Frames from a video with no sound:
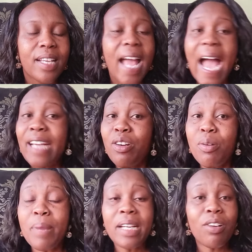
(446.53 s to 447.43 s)
I know
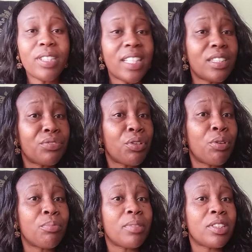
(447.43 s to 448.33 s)
my audience
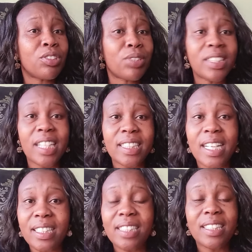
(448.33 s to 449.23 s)
from those ones that
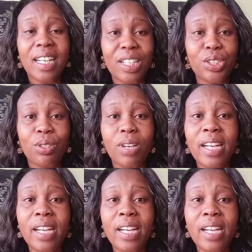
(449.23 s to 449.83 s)
are international,